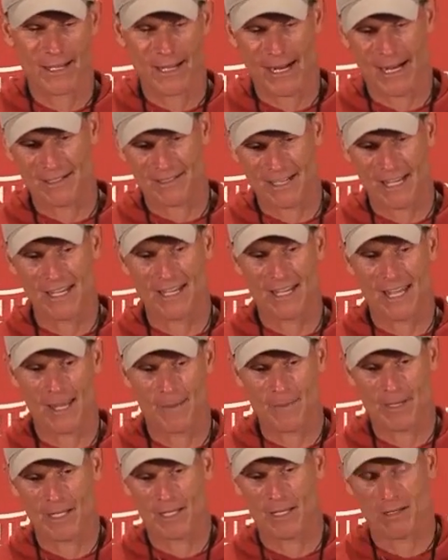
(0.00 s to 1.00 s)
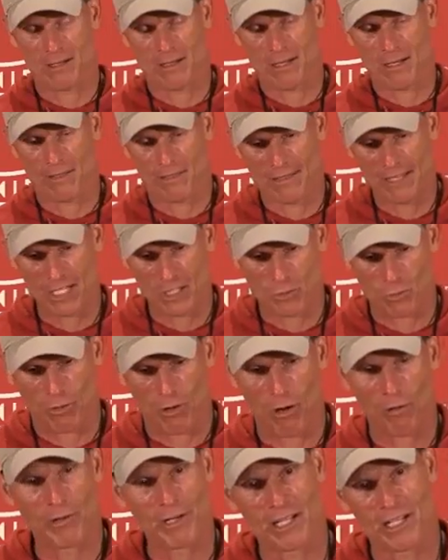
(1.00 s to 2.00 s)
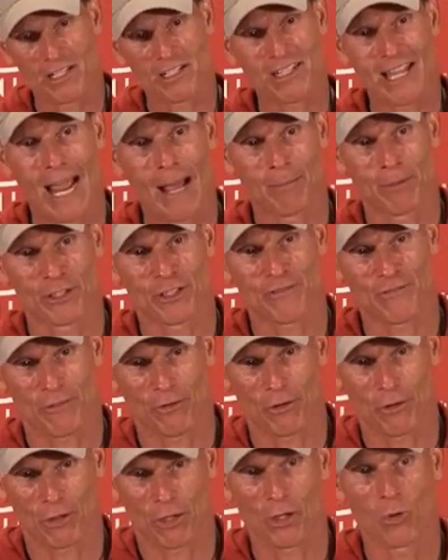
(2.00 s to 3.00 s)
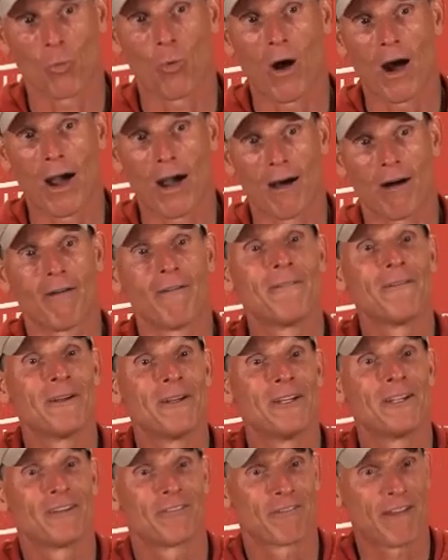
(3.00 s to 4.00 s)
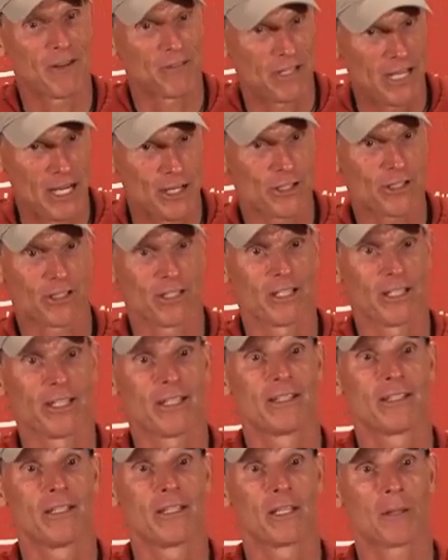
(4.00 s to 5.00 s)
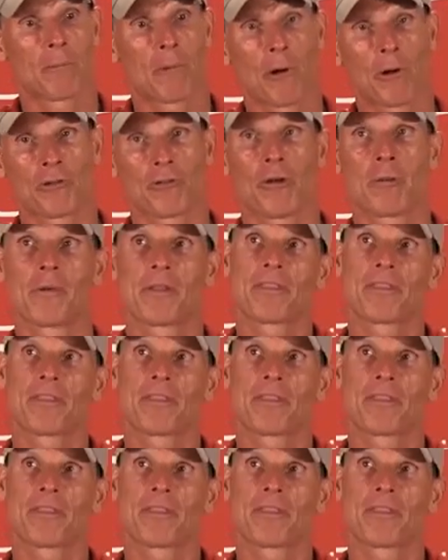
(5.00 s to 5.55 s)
Isaiah came in and things were already established for a good while, foundationally, in the program.